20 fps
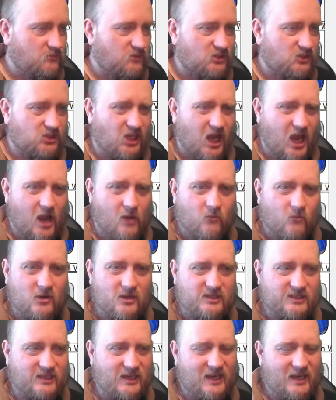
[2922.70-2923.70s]
So I
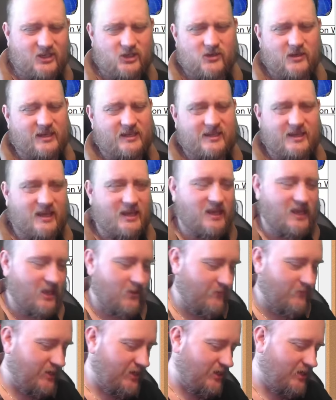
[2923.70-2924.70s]
was actually
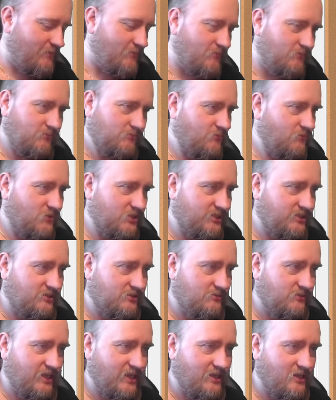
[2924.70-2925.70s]
thinking when I
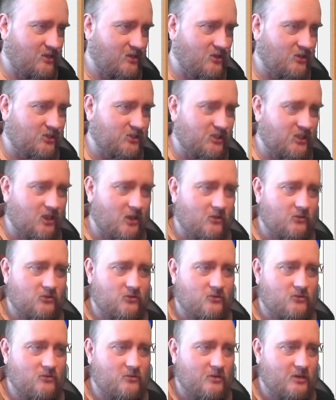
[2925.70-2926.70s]
was thinking just now
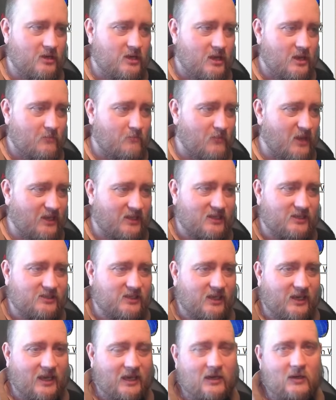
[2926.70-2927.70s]
to make this
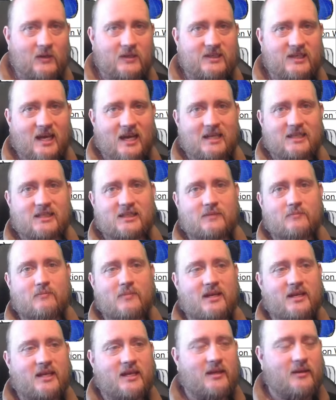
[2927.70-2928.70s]
a regular chasm
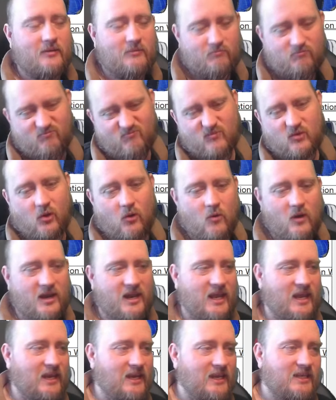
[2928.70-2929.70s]
and then draw an
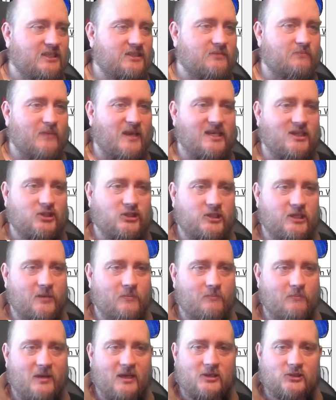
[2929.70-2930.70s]
alien
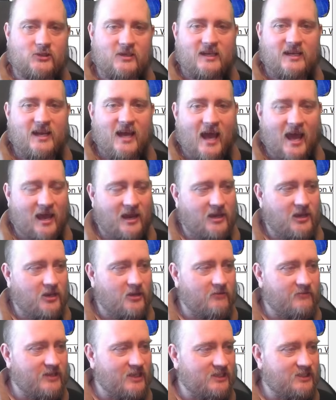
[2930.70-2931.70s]
spaceship actually in the end
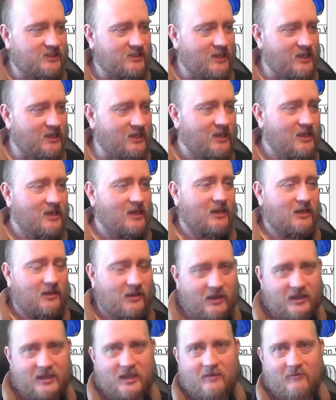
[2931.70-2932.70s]
of this thing,
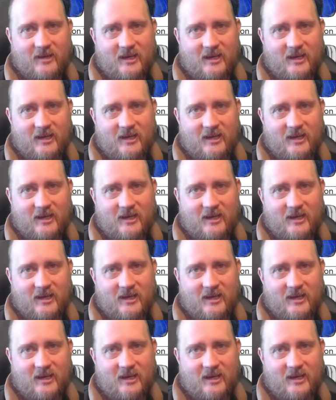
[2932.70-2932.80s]
like they were